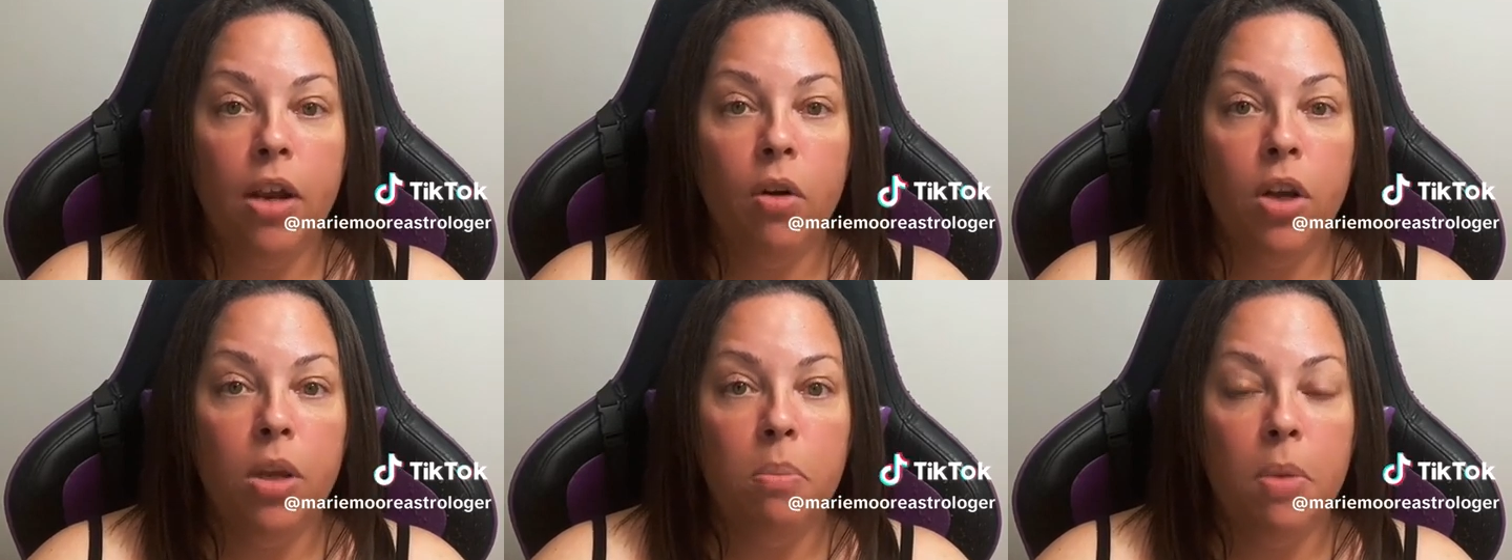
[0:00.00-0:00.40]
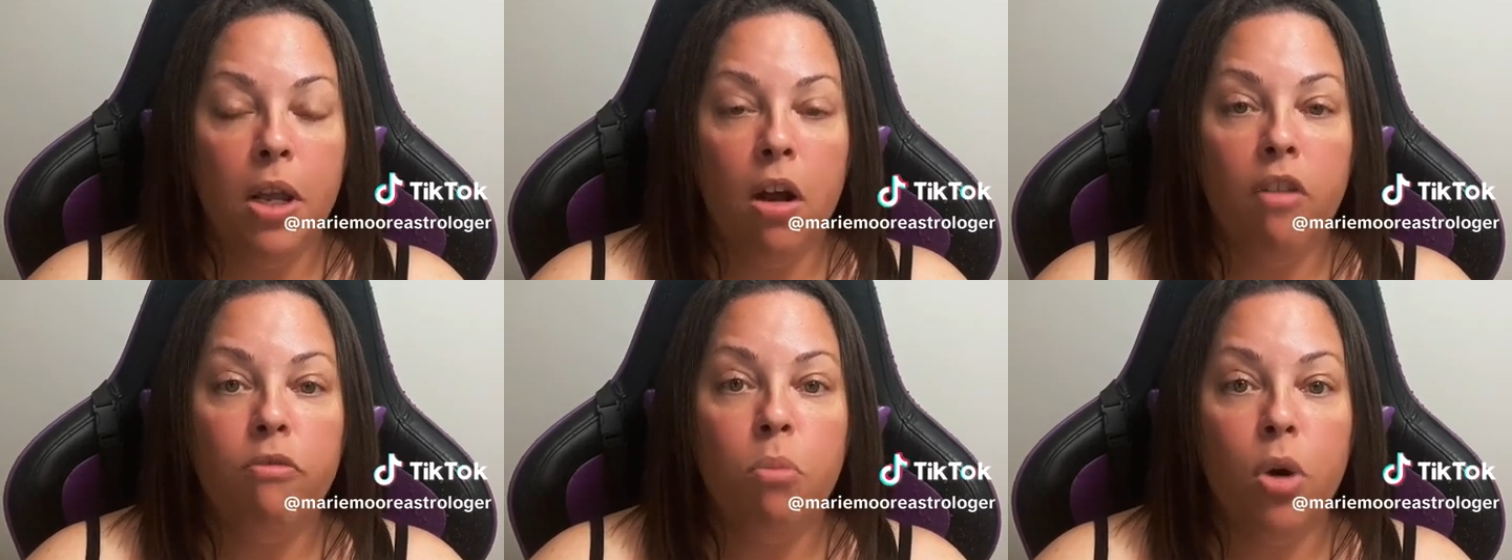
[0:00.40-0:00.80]
or you bit
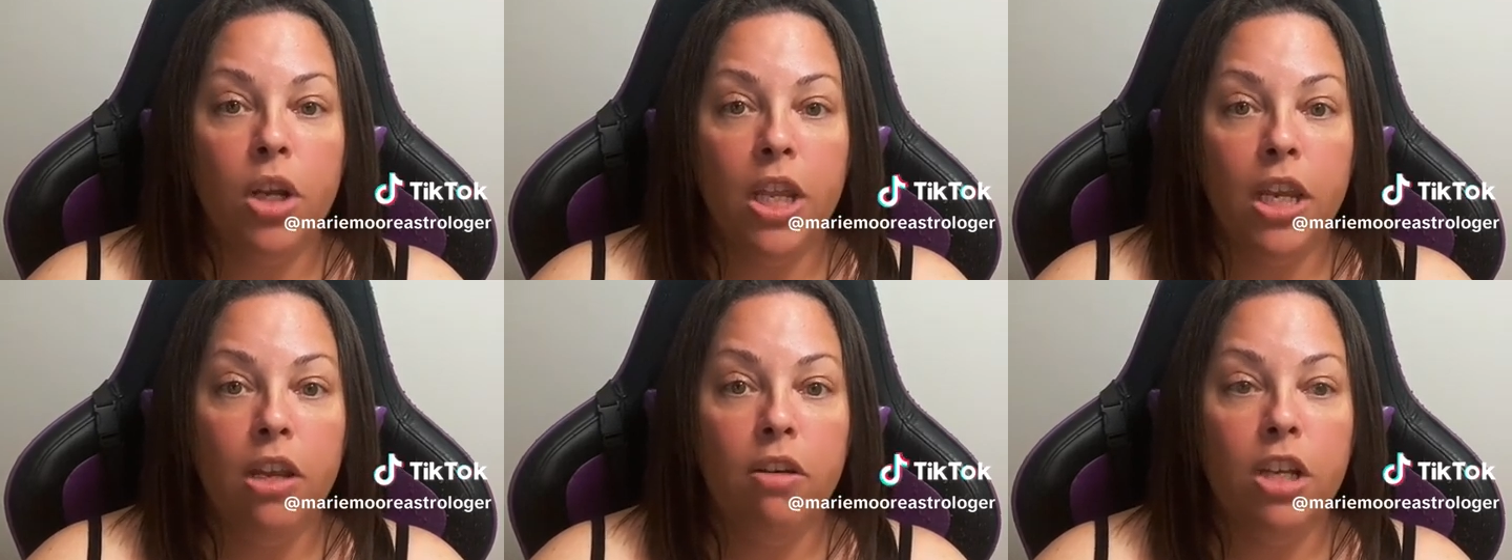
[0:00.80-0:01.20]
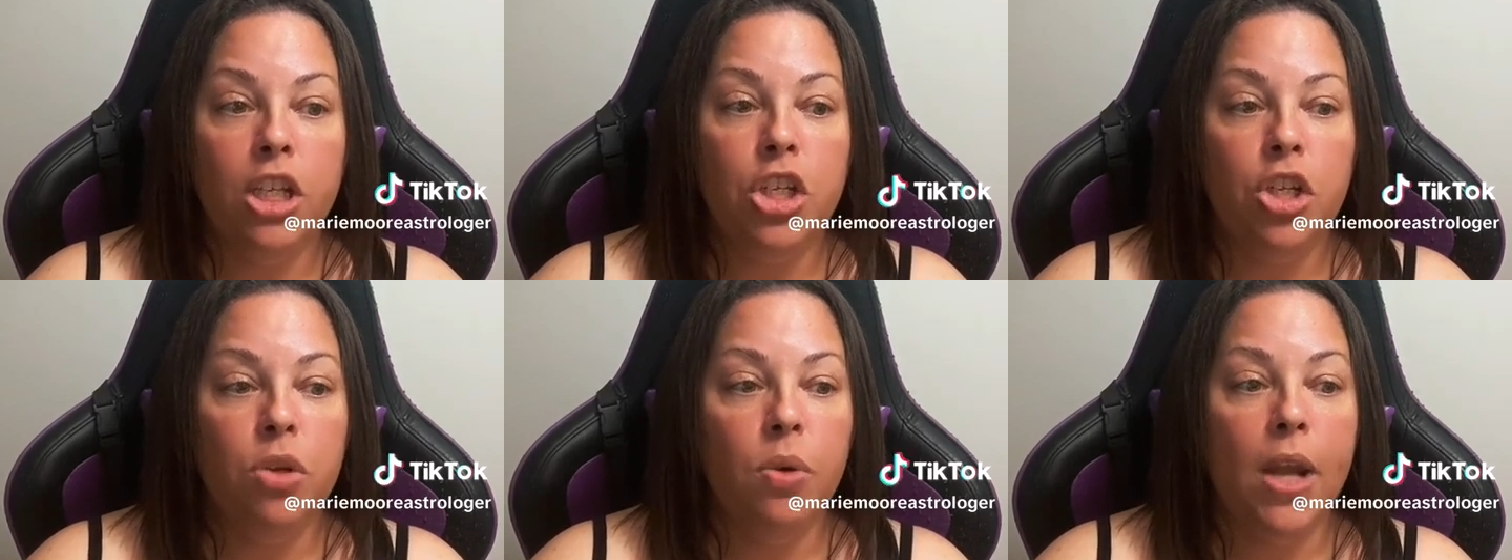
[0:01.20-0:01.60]
off more than you can
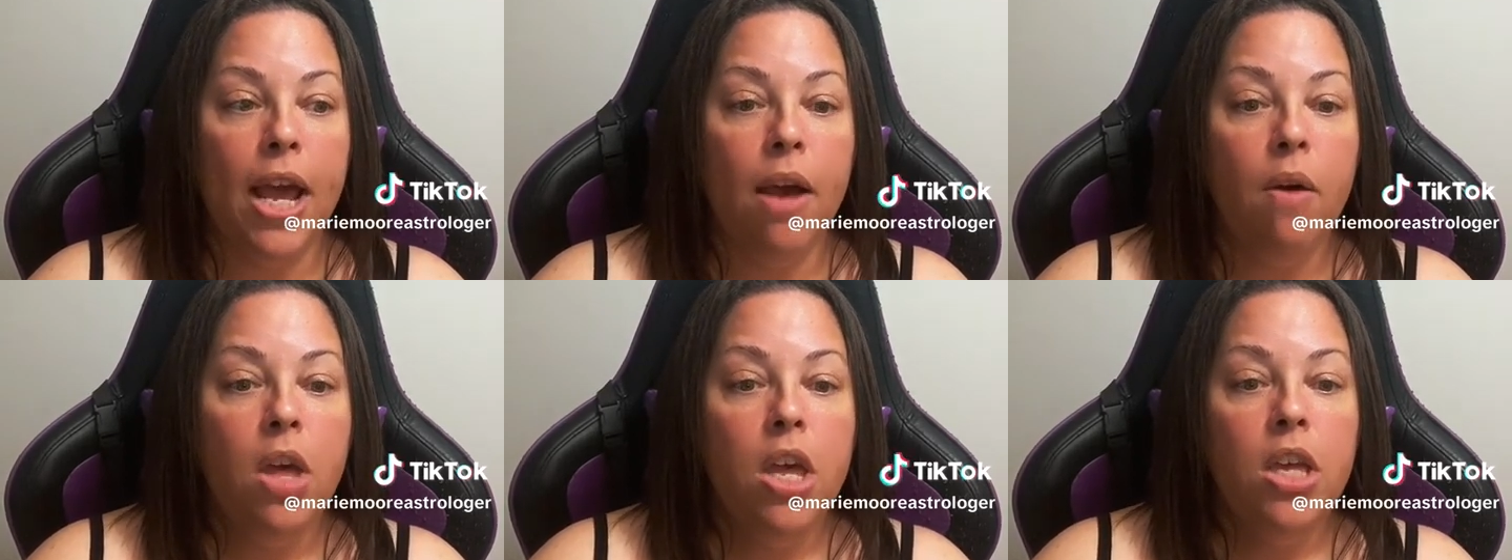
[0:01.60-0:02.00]
chew now.